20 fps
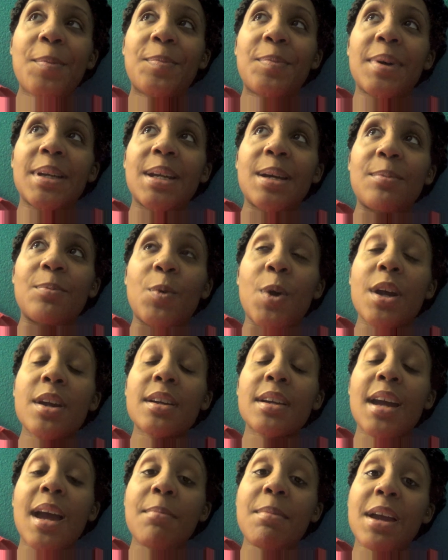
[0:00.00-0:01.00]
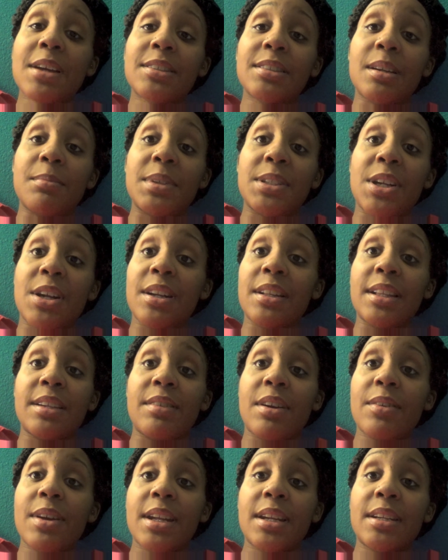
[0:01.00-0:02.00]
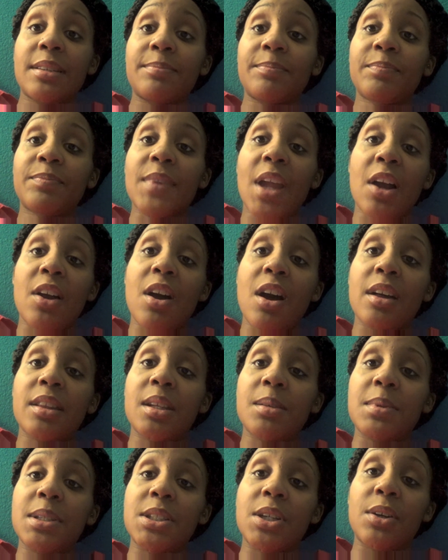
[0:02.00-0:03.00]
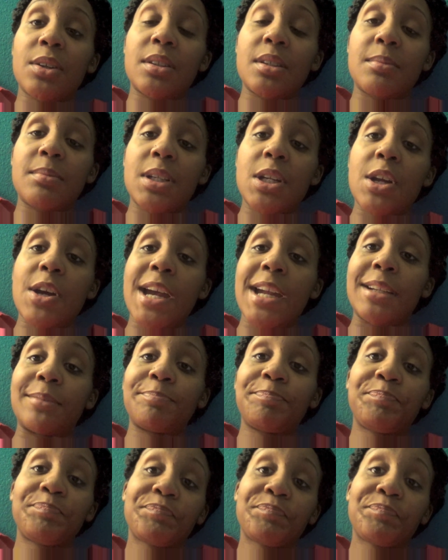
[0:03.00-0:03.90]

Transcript: But work, I'm actually on maternity leave already. I called them and told them, hey,